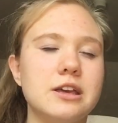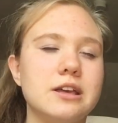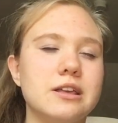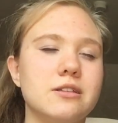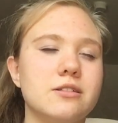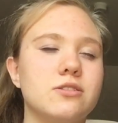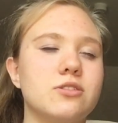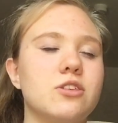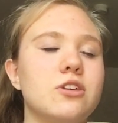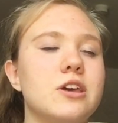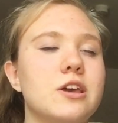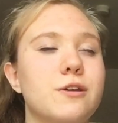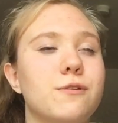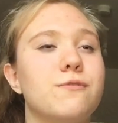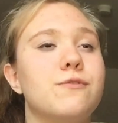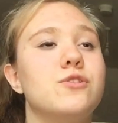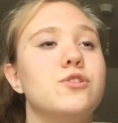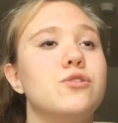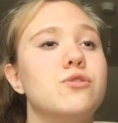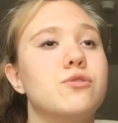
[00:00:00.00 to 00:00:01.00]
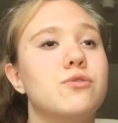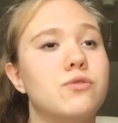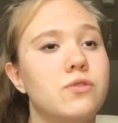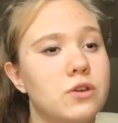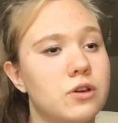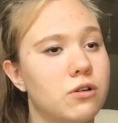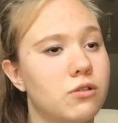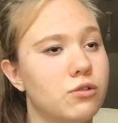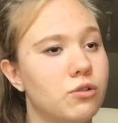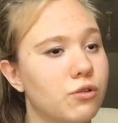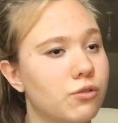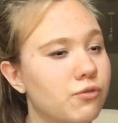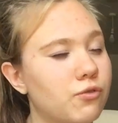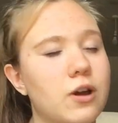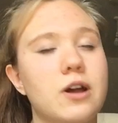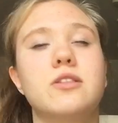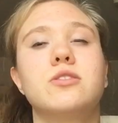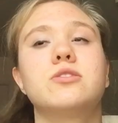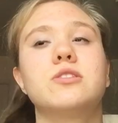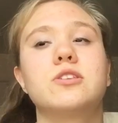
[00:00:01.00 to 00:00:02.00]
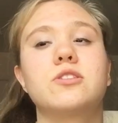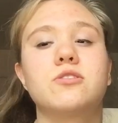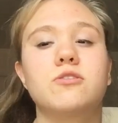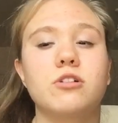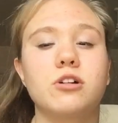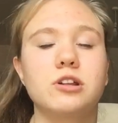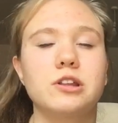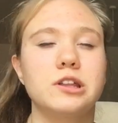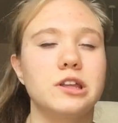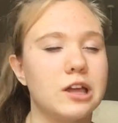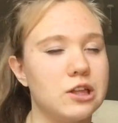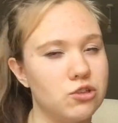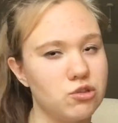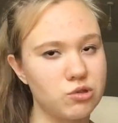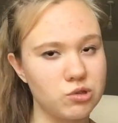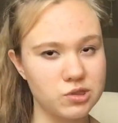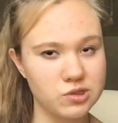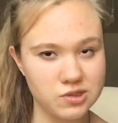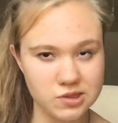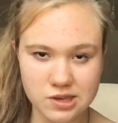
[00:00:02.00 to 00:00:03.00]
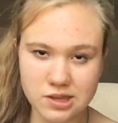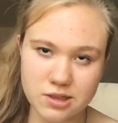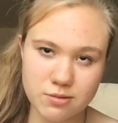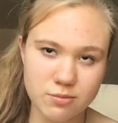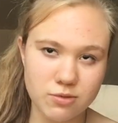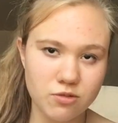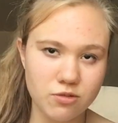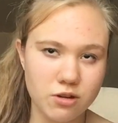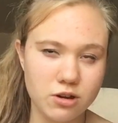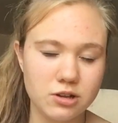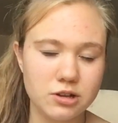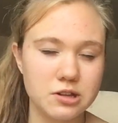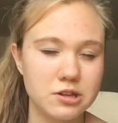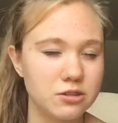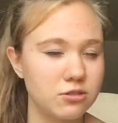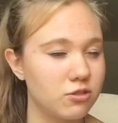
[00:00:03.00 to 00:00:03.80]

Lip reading: is that if you feel your friend is struggling and you see them struggling,